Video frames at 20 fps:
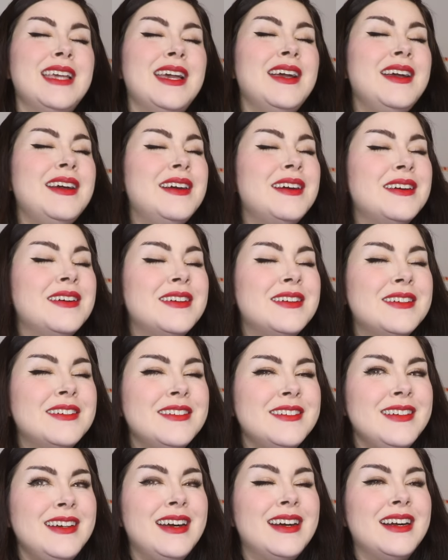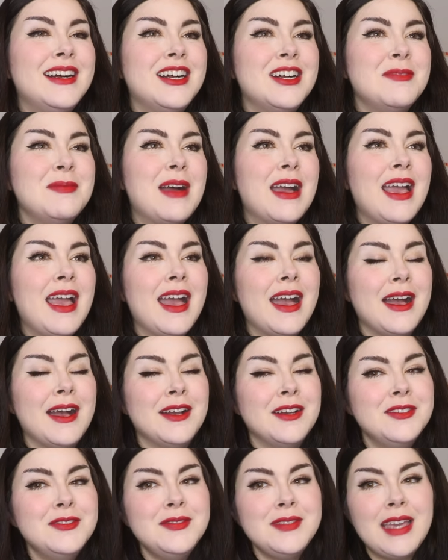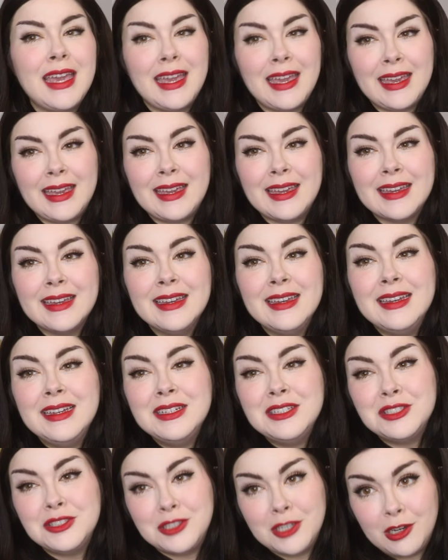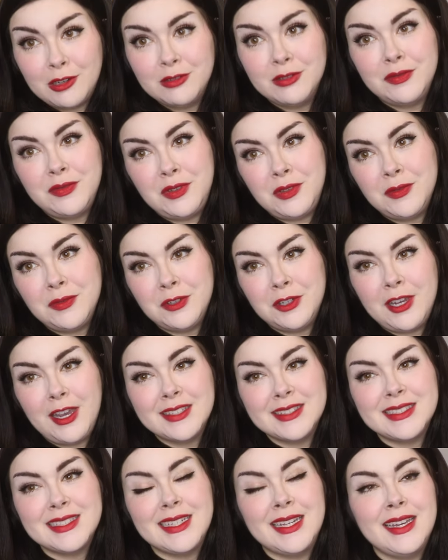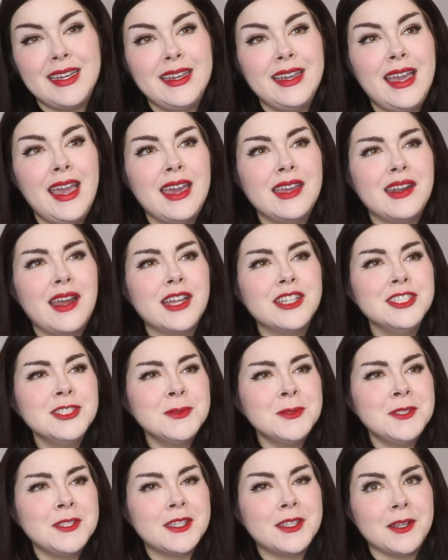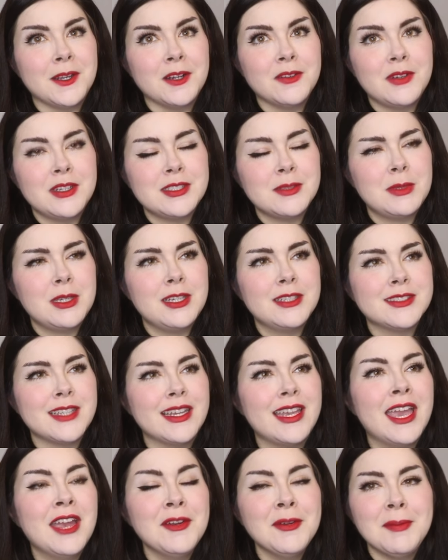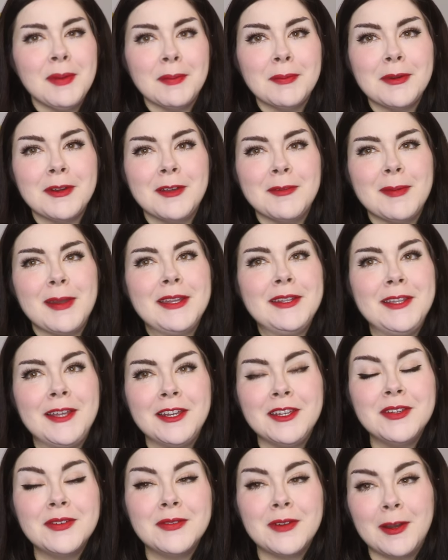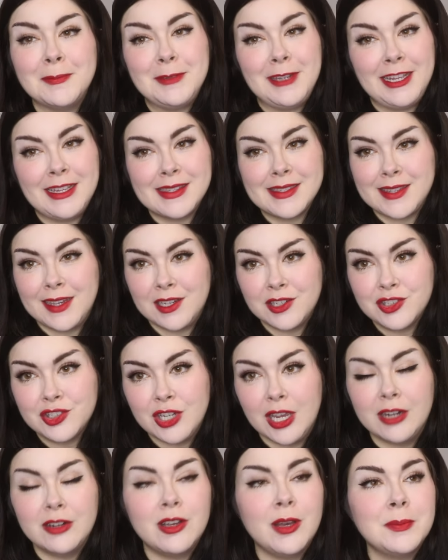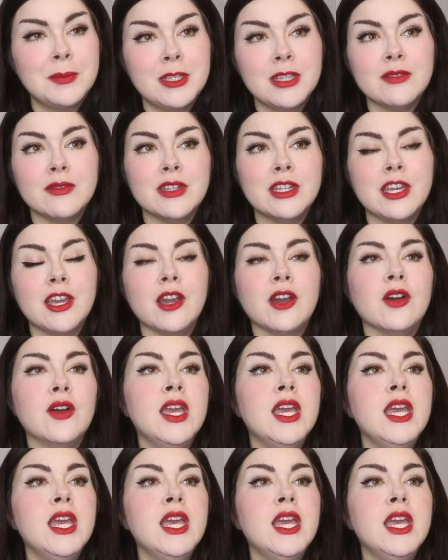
um, I have a doll review for you guys today and I just wanted to clarify something because I can't remember in my life update slash channel update video